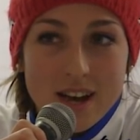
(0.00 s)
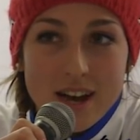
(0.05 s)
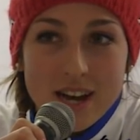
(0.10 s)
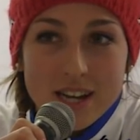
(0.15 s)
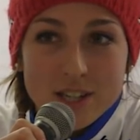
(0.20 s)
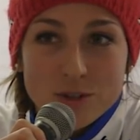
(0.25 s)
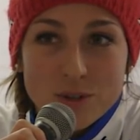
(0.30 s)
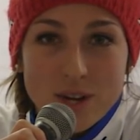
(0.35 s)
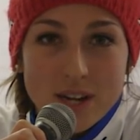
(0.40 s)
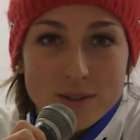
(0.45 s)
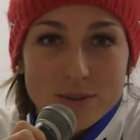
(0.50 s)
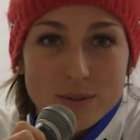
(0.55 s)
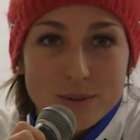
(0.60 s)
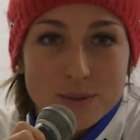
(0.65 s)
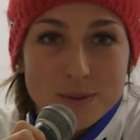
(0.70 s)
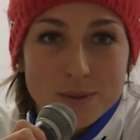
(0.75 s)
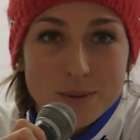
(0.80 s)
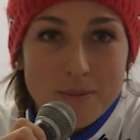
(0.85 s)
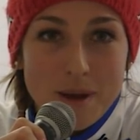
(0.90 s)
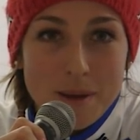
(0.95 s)
I tried to
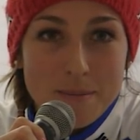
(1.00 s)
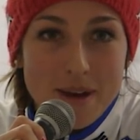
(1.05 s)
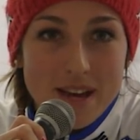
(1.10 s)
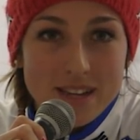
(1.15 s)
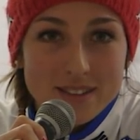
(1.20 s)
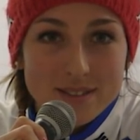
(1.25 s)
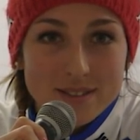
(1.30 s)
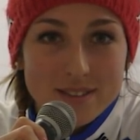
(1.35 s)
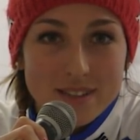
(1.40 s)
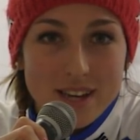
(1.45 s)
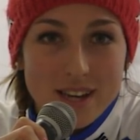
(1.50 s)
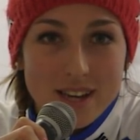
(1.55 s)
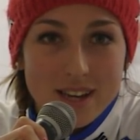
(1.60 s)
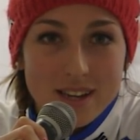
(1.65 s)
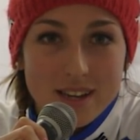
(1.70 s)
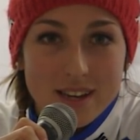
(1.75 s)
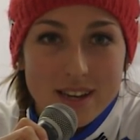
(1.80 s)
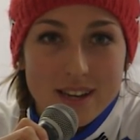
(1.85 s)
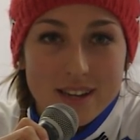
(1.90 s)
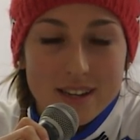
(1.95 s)
do my best
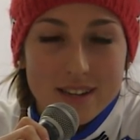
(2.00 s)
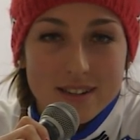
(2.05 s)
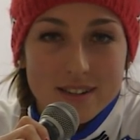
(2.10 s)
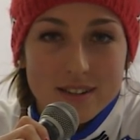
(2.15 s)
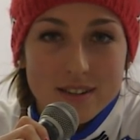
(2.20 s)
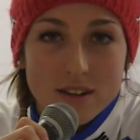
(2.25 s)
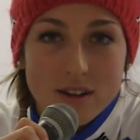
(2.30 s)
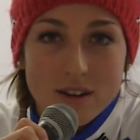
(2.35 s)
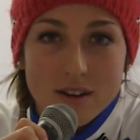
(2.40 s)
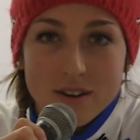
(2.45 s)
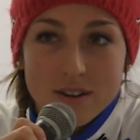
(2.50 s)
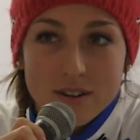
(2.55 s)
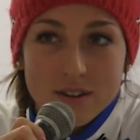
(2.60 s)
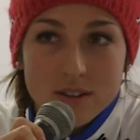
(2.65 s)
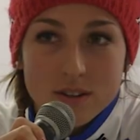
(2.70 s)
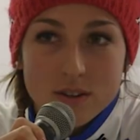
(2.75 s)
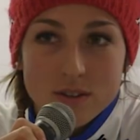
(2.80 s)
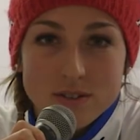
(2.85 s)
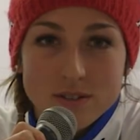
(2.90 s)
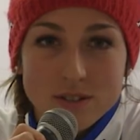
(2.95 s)
today and
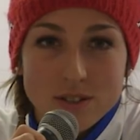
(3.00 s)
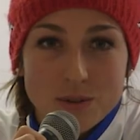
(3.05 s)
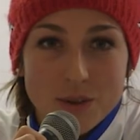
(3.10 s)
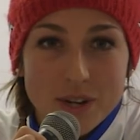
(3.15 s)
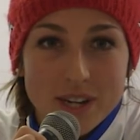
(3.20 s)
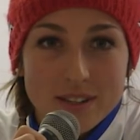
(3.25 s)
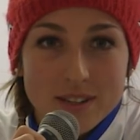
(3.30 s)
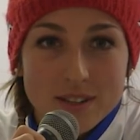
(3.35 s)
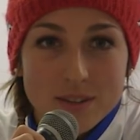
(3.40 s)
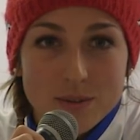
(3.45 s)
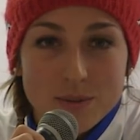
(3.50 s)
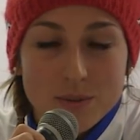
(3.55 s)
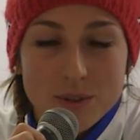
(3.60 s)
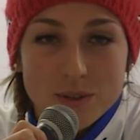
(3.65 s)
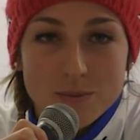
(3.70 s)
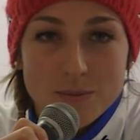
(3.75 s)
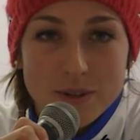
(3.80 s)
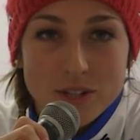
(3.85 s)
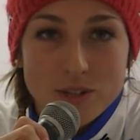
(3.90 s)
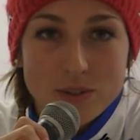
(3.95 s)
concentrating
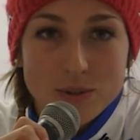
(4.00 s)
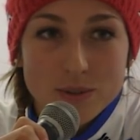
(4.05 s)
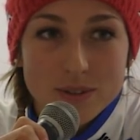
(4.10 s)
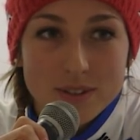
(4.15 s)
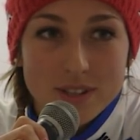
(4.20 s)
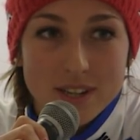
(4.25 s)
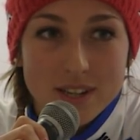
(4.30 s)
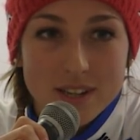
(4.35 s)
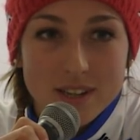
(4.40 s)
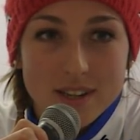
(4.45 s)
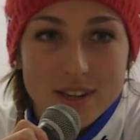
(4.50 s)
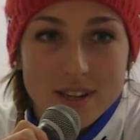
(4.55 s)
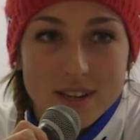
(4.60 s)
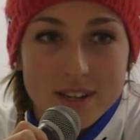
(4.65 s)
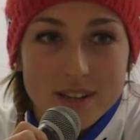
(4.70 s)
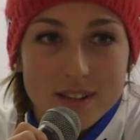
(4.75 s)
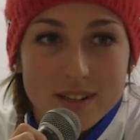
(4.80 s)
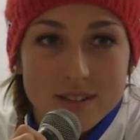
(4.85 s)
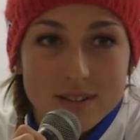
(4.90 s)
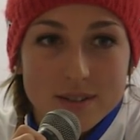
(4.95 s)
with my shooting,
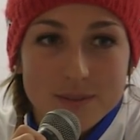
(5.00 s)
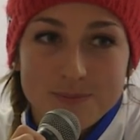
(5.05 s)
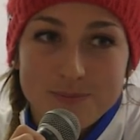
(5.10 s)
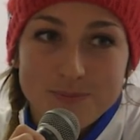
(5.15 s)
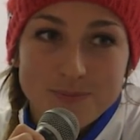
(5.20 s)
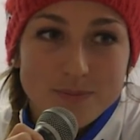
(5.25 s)
and